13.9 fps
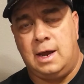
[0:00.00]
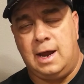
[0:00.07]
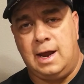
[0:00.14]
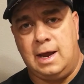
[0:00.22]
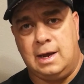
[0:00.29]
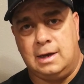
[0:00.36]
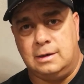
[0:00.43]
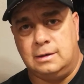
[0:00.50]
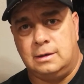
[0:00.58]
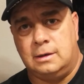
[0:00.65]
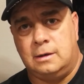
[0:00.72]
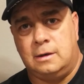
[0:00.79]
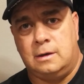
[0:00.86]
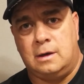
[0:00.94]
and
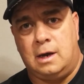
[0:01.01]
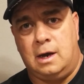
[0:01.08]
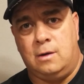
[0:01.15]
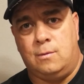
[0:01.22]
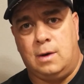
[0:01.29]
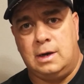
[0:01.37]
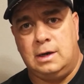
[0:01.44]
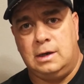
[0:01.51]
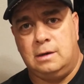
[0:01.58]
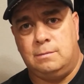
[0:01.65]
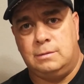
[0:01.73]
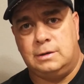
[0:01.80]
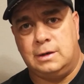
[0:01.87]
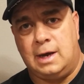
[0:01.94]
I
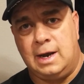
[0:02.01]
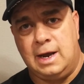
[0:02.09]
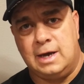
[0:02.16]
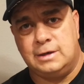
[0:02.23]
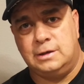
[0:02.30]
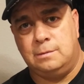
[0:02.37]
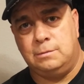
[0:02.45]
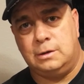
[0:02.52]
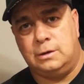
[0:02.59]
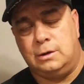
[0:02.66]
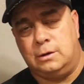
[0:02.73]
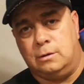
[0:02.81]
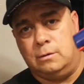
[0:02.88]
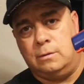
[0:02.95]
asked him to
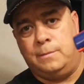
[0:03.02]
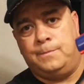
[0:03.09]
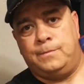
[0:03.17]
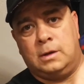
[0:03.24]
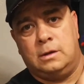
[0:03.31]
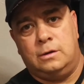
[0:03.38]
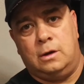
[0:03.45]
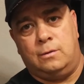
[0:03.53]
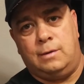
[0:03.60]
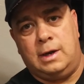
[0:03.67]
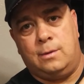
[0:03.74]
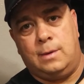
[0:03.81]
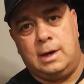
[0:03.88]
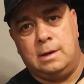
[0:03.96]
do the
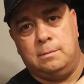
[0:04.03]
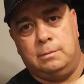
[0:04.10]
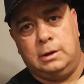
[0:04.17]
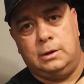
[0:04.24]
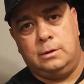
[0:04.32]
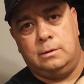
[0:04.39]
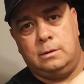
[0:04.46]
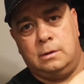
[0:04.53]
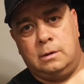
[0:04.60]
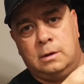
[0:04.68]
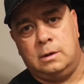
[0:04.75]
red, white, and blue.